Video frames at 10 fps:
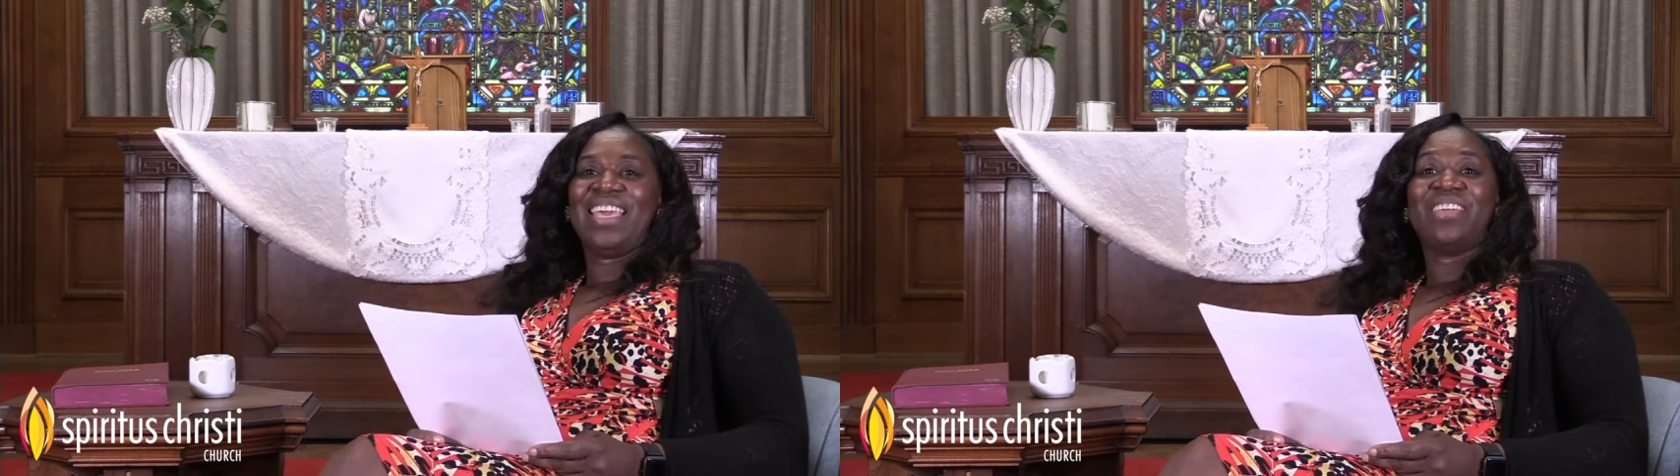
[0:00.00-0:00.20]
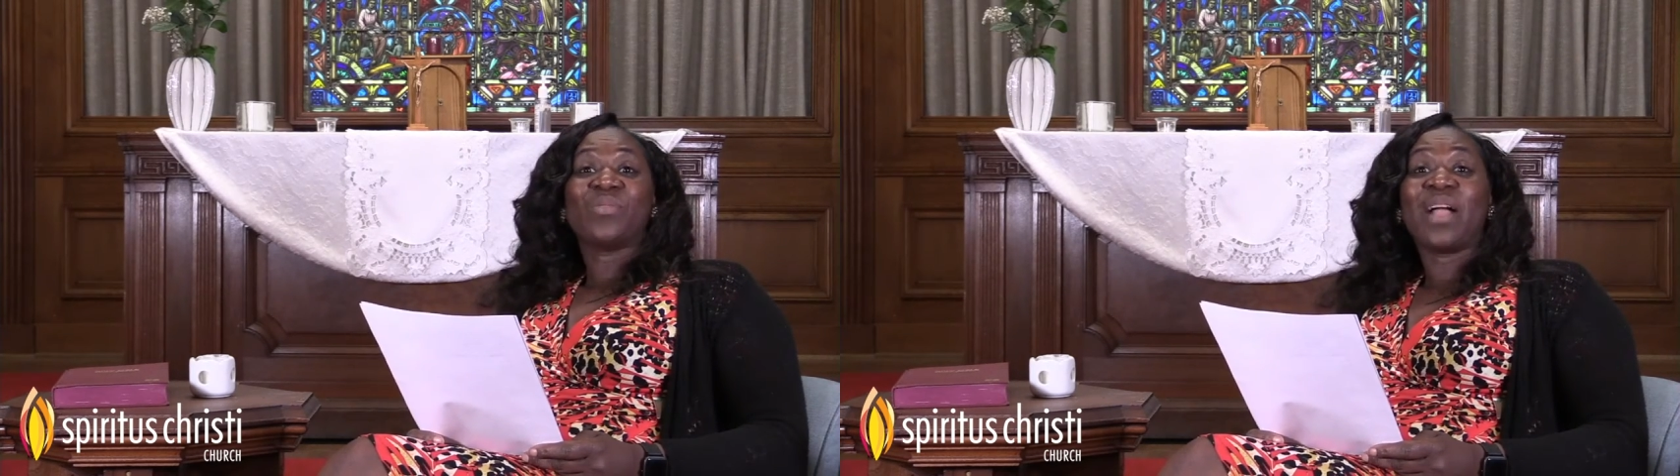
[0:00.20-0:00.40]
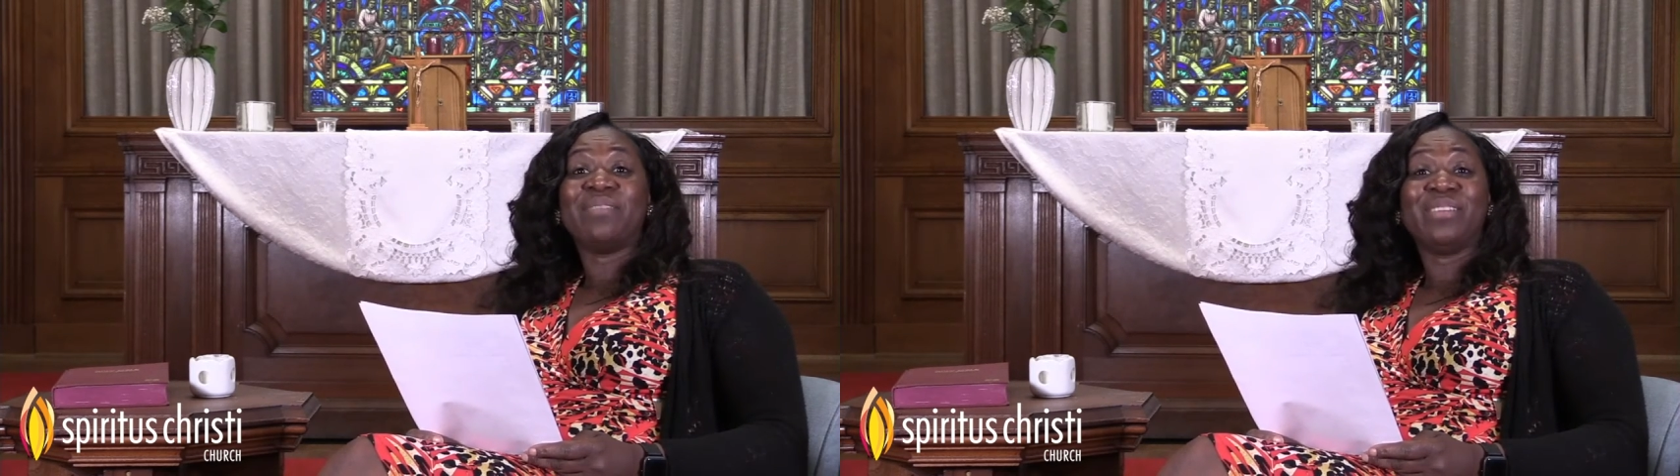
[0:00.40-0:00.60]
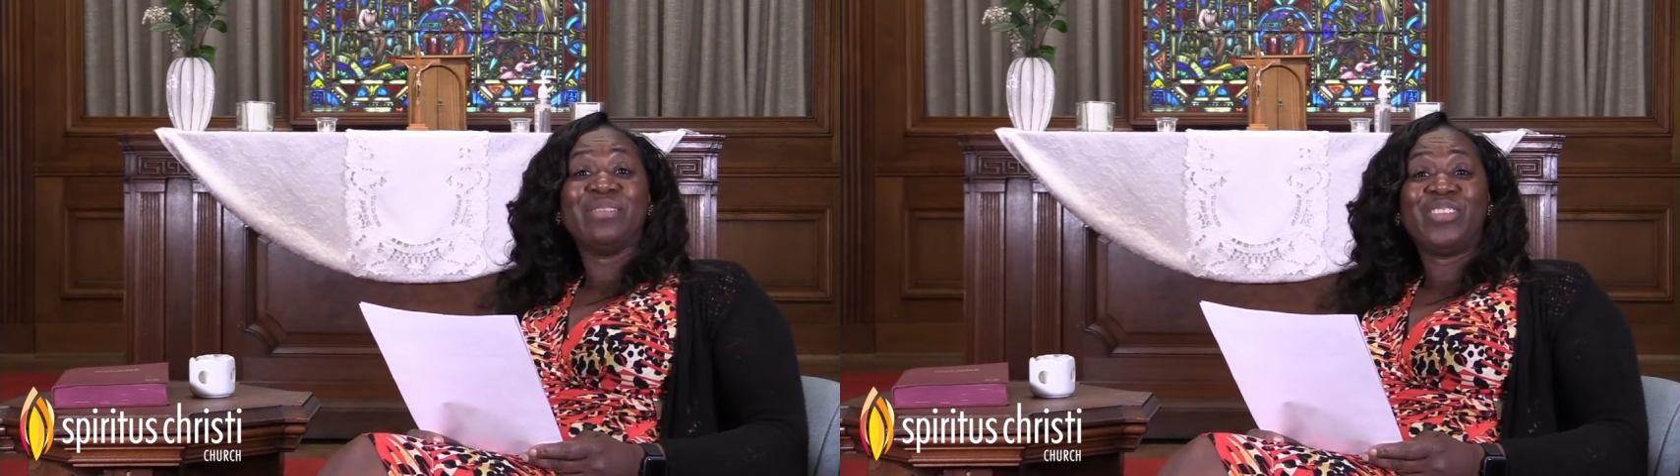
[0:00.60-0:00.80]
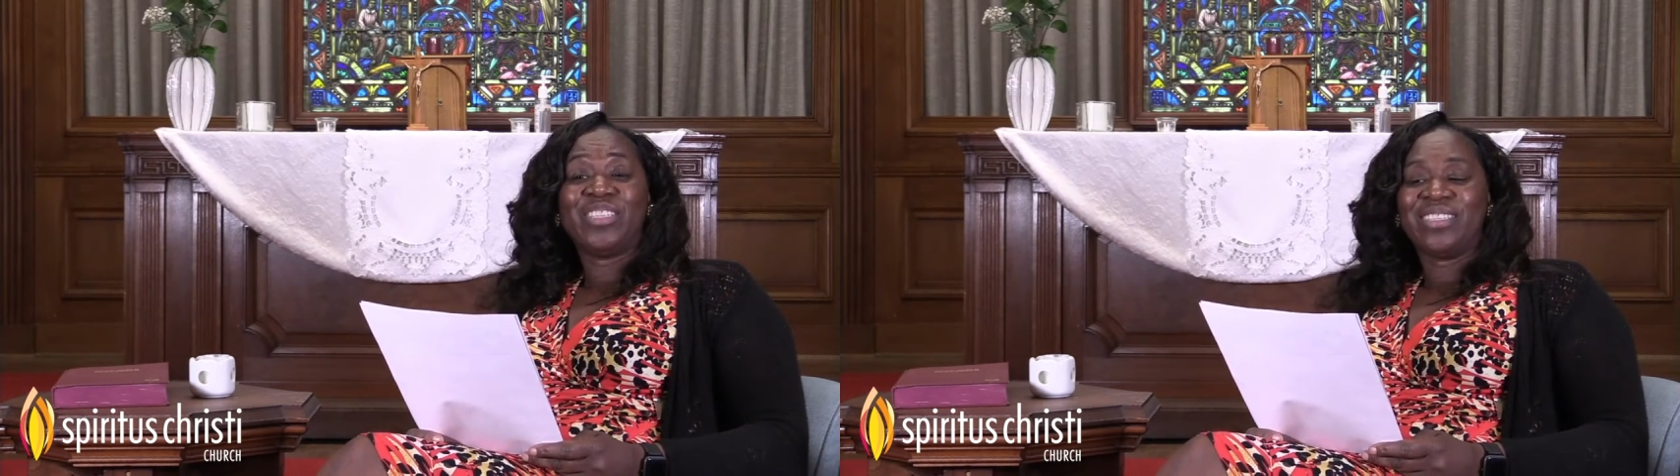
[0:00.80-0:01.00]
and arrival
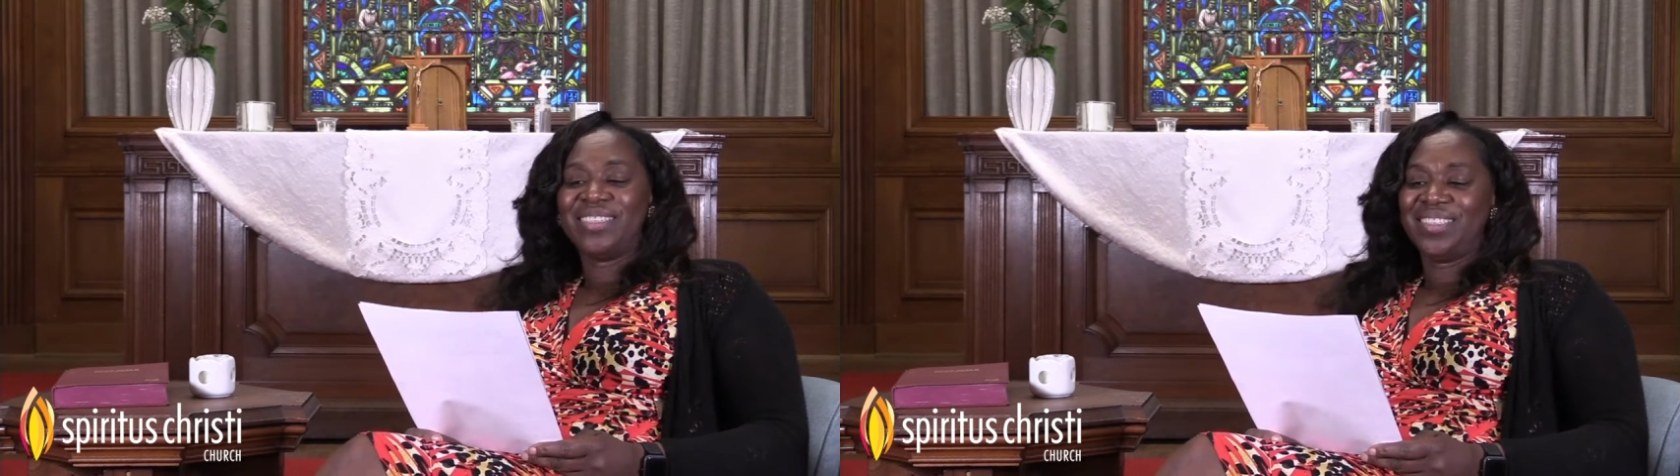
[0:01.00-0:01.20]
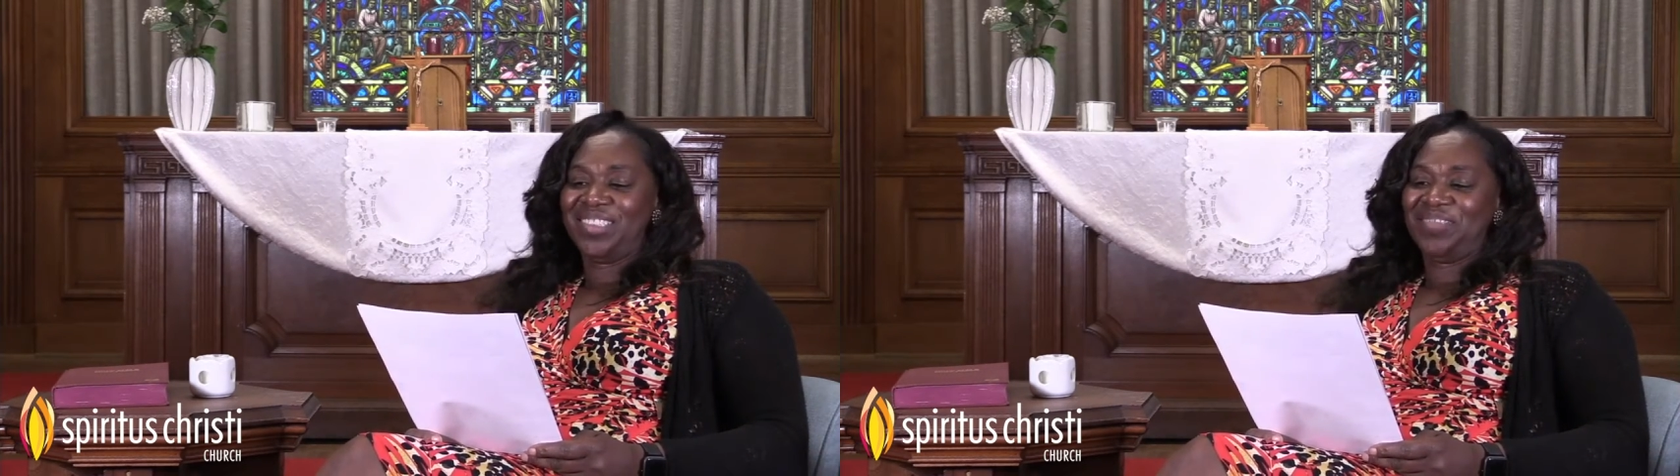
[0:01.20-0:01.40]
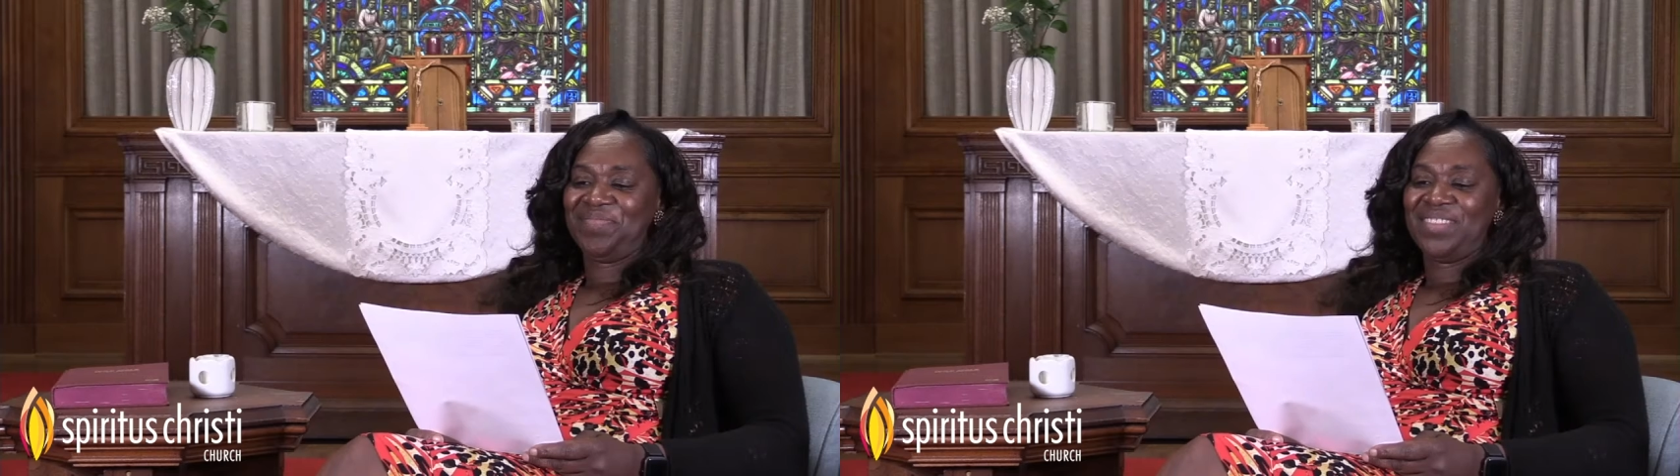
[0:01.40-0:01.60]
of Jesus,